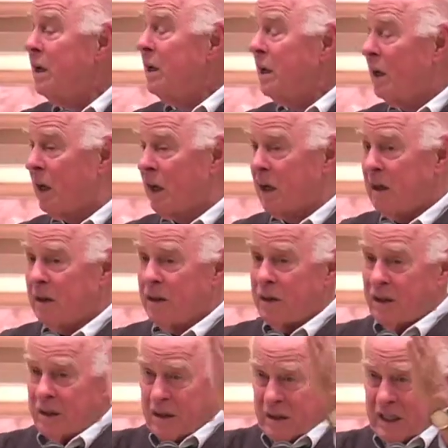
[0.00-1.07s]

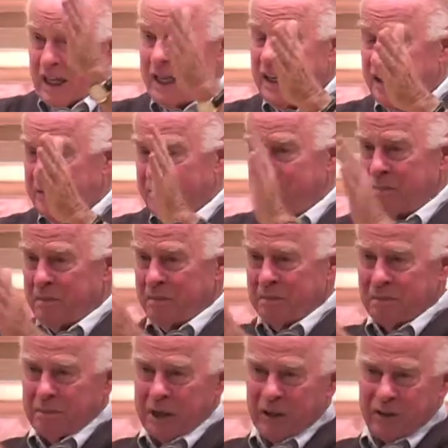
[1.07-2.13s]
and I have
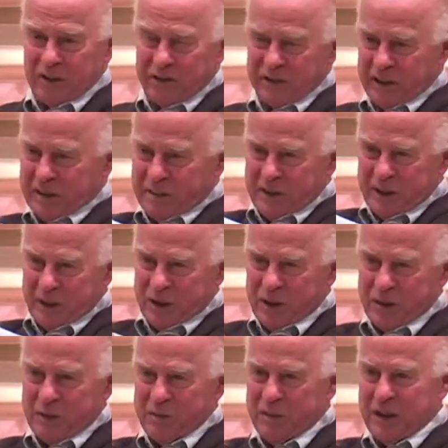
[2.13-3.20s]
bundles of them at
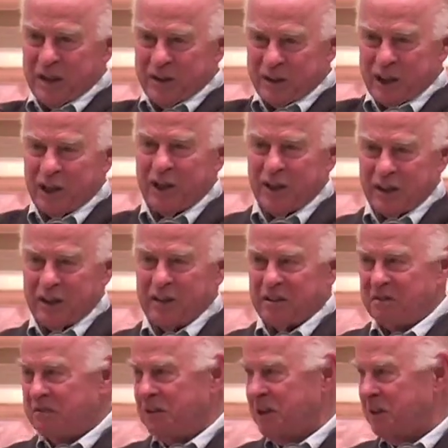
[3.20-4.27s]
home in
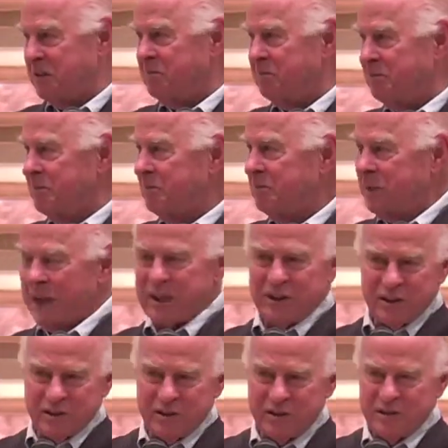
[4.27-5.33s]

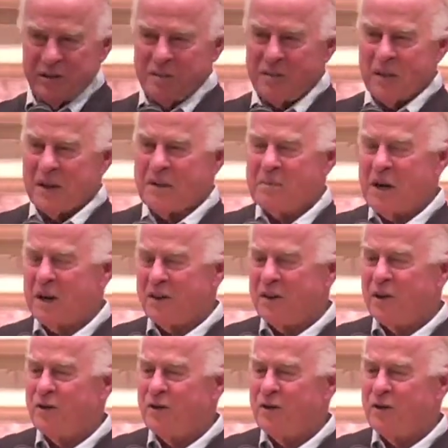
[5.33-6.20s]
binders about the